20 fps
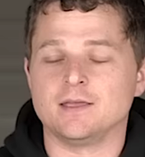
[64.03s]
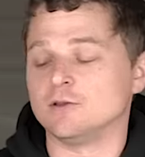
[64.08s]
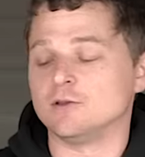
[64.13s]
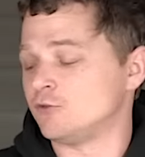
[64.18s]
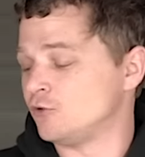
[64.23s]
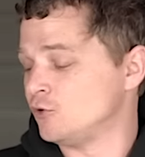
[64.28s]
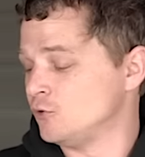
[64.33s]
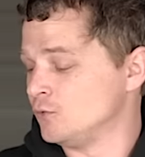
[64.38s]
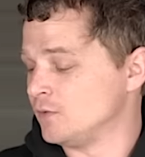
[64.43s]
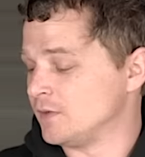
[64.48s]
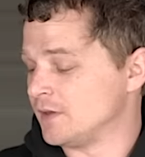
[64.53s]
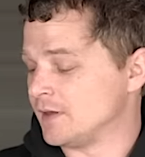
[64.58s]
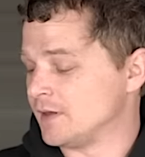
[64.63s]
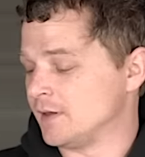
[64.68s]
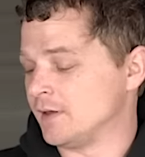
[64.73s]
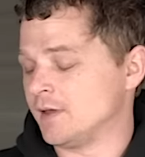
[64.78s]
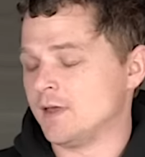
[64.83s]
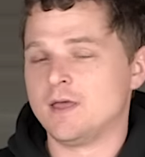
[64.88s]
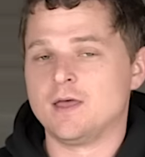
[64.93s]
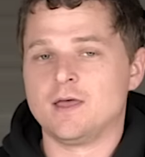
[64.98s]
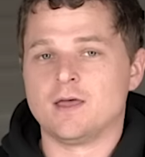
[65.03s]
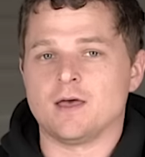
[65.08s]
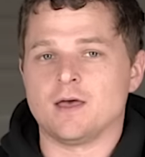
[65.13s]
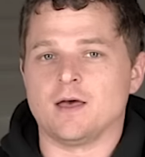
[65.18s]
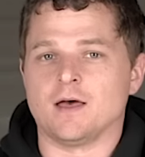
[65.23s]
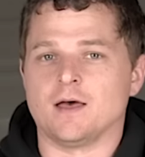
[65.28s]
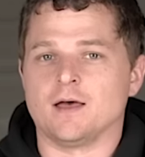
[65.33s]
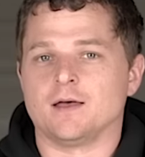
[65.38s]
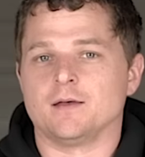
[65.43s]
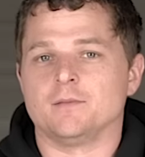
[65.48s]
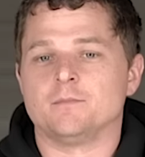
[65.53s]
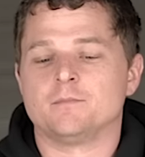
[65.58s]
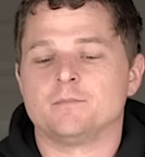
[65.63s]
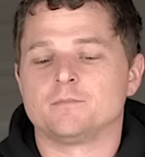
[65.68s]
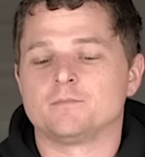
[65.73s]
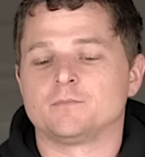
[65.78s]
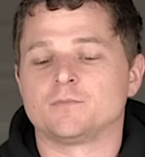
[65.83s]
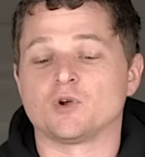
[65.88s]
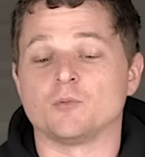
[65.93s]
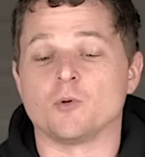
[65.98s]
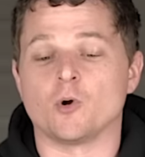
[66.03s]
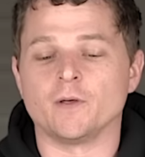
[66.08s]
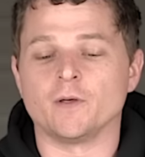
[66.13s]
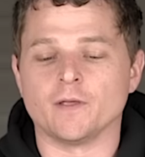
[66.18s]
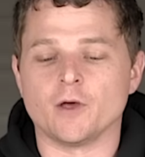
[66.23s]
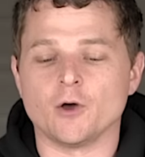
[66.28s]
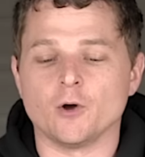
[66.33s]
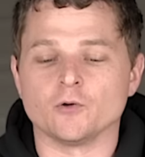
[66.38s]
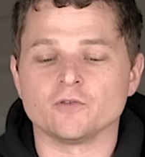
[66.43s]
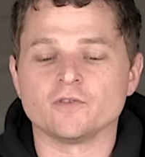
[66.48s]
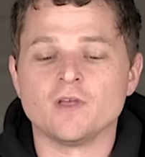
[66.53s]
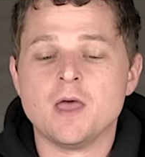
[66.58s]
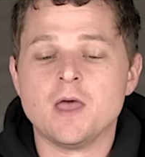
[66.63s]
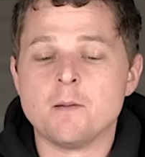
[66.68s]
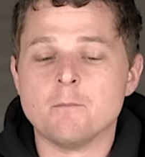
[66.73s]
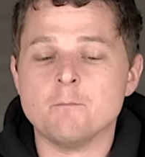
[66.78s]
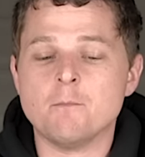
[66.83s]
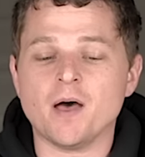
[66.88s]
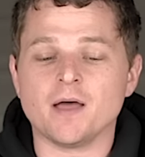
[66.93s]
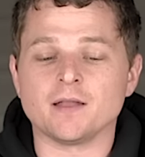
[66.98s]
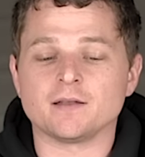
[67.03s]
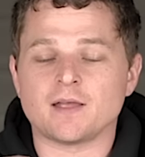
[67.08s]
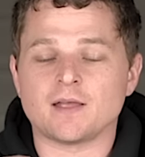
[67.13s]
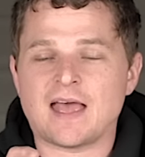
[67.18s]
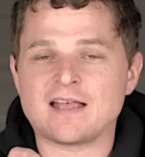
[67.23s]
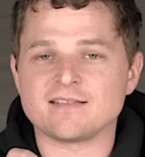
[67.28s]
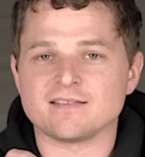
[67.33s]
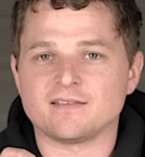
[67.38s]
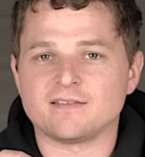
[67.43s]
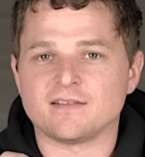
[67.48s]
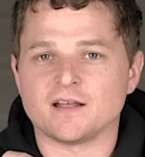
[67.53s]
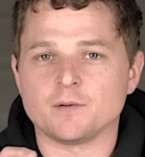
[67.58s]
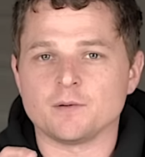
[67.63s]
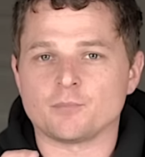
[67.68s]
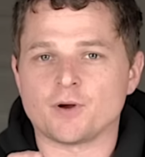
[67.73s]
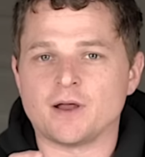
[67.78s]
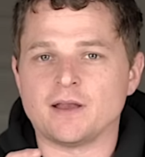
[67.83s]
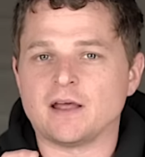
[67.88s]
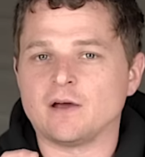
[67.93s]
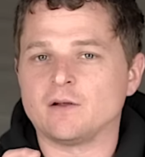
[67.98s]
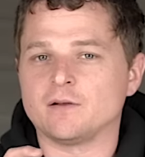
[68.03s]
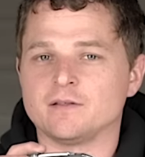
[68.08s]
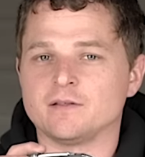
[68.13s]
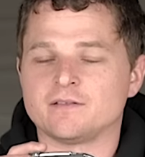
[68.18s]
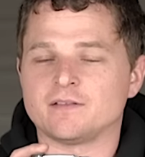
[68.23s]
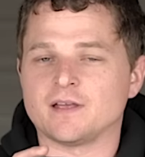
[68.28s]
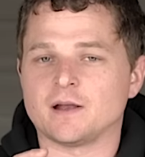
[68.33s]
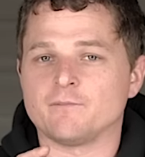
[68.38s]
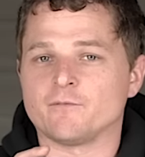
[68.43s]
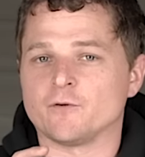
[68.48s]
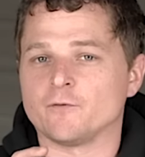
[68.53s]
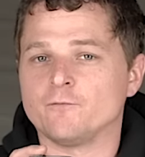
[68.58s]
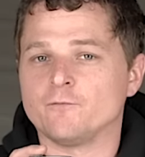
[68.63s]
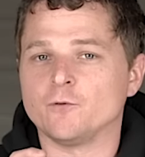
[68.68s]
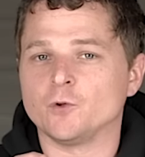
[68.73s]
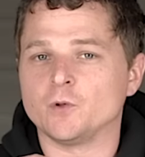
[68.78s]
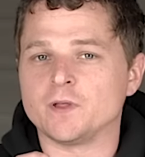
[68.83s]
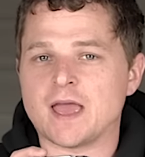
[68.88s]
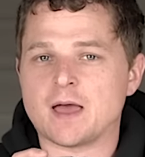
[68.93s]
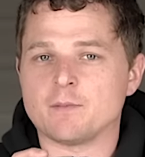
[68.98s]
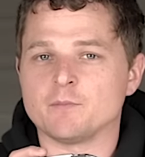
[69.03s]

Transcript: into the turbo inlet hose. But as it's set up right now, it is set up for fully